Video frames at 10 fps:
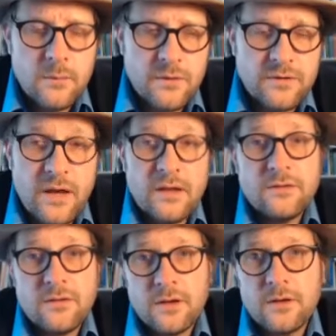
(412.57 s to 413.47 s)

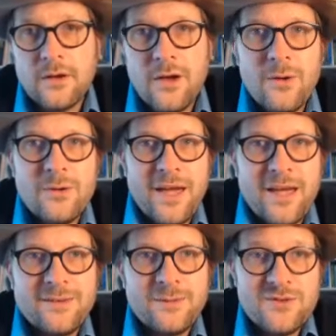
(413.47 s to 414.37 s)
besides the
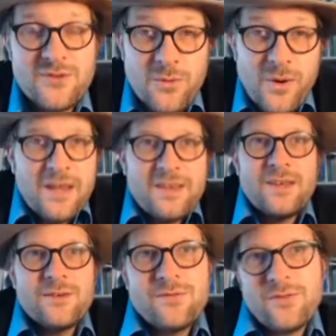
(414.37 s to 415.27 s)
gonads, which
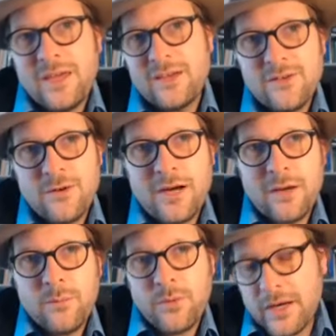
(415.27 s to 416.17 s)
greatly inflate
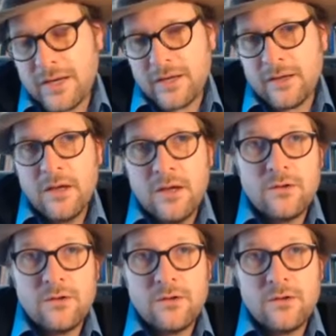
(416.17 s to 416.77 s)
during breeding